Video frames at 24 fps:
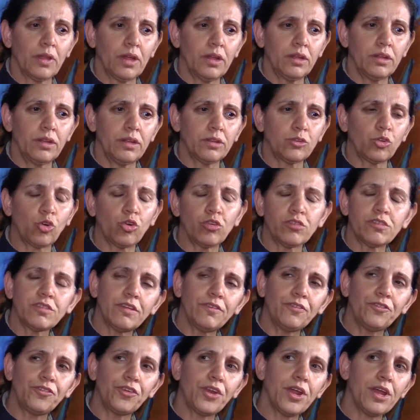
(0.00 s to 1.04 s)
it
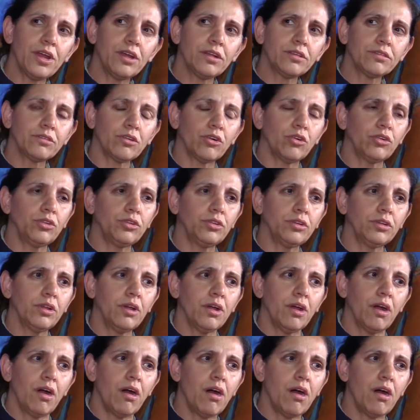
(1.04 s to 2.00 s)
concentrate on